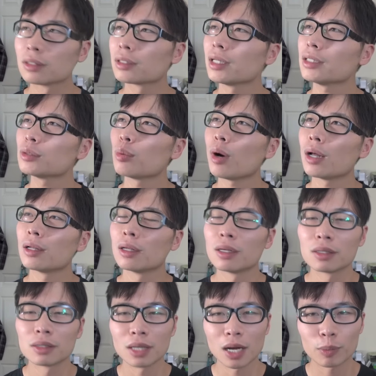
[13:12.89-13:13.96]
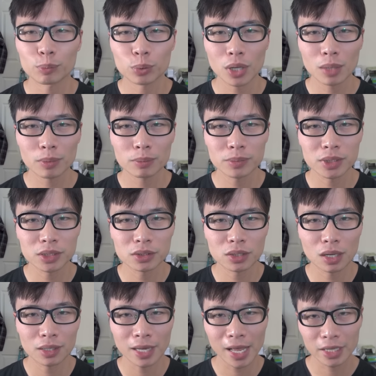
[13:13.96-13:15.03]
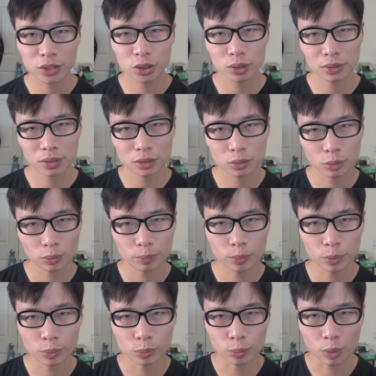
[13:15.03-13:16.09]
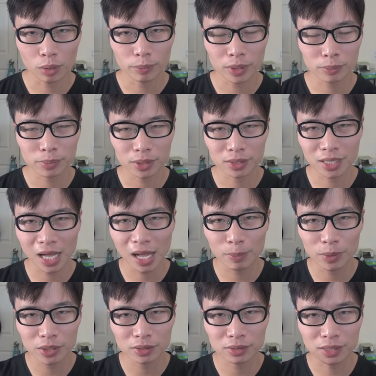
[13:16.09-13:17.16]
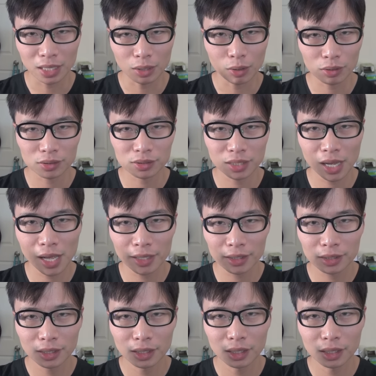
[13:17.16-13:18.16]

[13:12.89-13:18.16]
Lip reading: Guess what? Our problem is not actually global warming, but carbon dioxide.